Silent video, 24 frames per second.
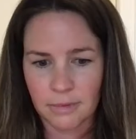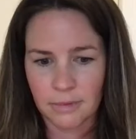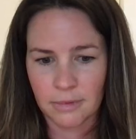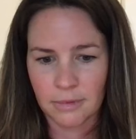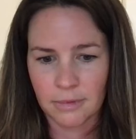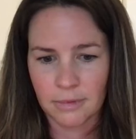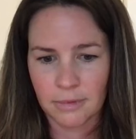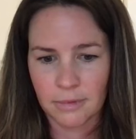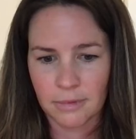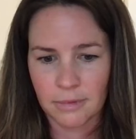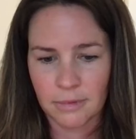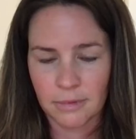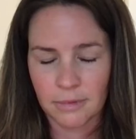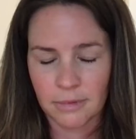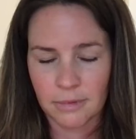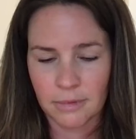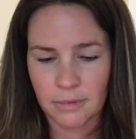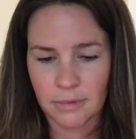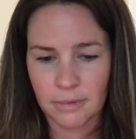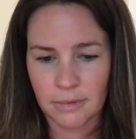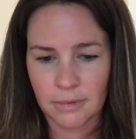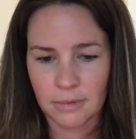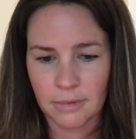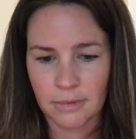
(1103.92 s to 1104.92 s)

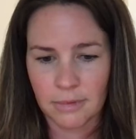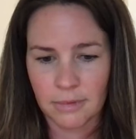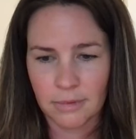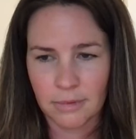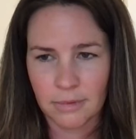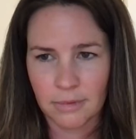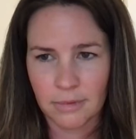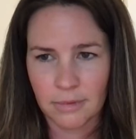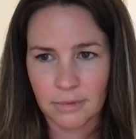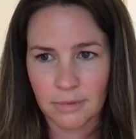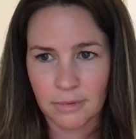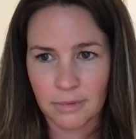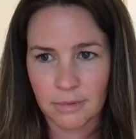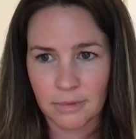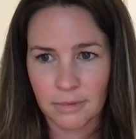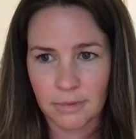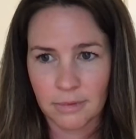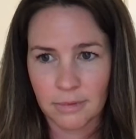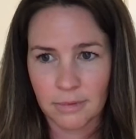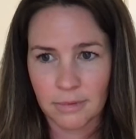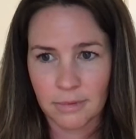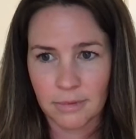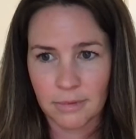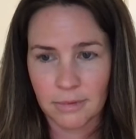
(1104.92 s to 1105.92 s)

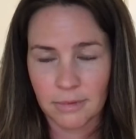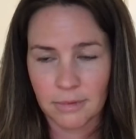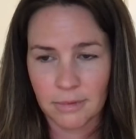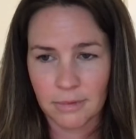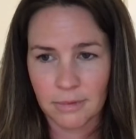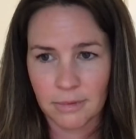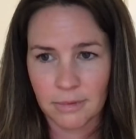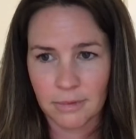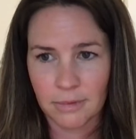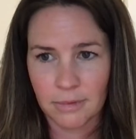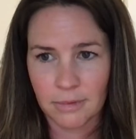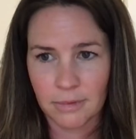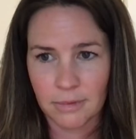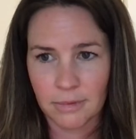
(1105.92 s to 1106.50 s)
Nobody speaks.